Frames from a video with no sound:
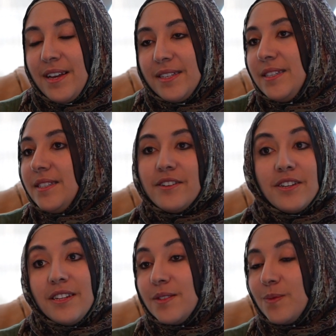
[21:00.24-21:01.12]

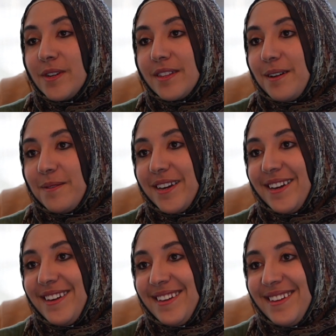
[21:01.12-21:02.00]
Sincerity doesn't work that way.
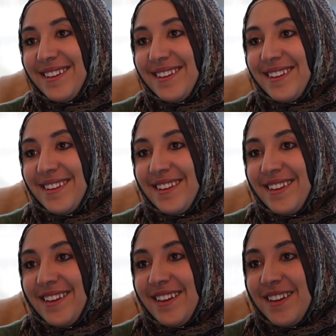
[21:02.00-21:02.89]

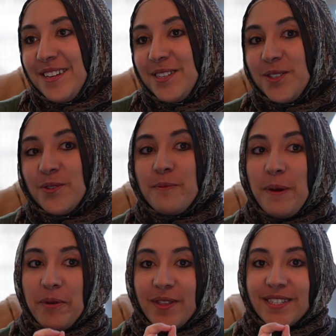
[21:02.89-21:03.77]
So
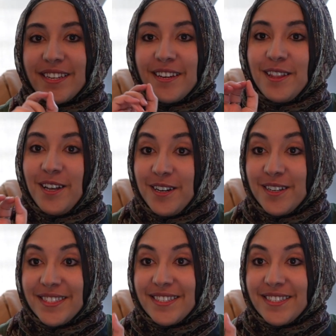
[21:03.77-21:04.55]
remember this, ikhlas,